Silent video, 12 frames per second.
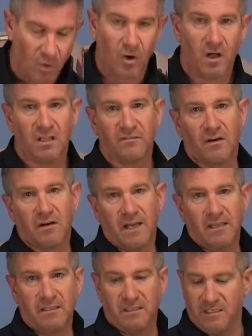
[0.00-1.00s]
All of our
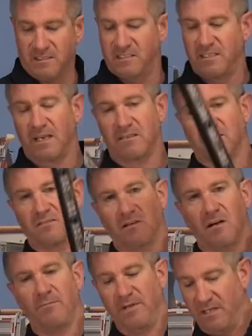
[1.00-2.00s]
LED sticks
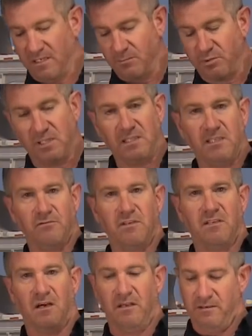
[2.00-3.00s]
are being completely
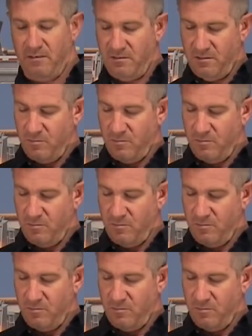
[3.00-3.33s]
redone.